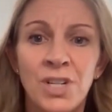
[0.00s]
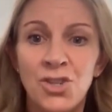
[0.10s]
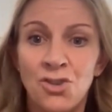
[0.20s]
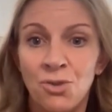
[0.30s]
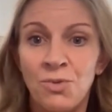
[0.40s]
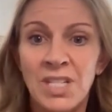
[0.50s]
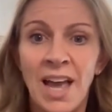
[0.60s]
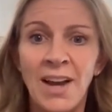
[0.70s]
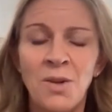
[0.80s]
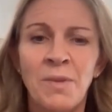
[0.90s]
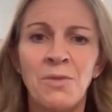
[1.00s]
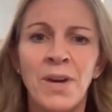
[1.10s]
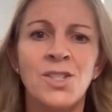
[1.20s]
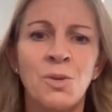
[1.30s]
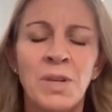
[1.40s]
traditional mm -hmm. retirement.
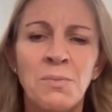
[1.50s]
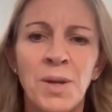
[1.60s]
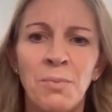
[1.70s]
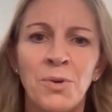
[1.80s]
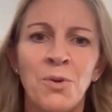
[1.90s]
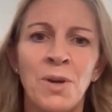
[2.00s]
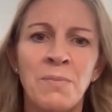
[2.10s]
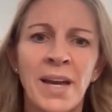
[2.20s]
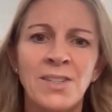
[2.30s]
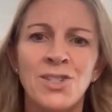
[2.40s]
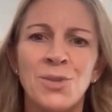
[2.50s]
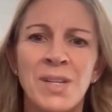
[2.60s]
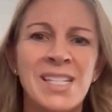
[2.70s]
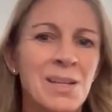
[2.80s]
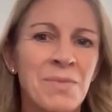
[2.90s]
And so many people are going back to
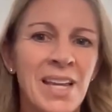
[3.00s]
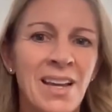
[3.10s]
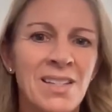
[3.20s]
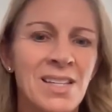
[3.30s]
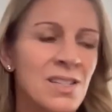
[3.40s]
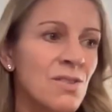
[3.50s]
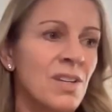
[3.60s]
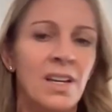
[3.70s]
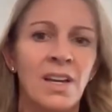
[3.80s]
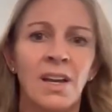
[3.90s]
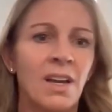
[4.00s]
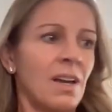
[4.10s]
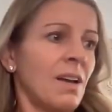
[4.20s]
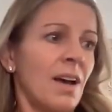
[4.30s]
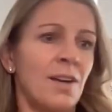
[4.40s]
doing something else because they're like,
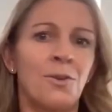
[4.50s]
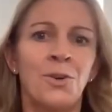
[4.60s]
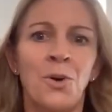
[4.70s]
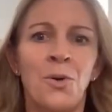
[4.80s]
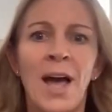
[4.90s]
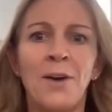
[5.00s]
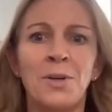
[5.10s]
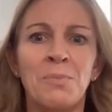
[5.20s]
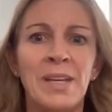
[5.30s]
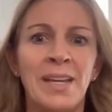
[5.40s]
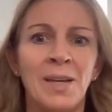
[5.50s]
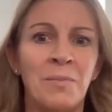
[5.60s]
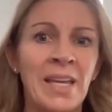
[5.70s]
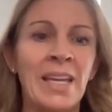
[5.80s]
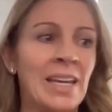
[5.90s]
I don't know how to be
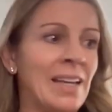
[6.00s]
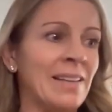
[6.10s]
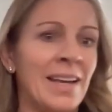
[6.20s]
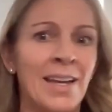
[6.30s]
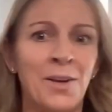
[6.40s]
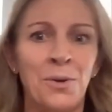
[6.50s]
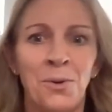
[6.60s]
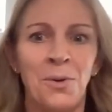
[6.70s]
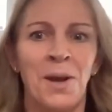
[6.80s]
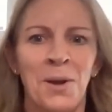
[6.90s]
me. Like who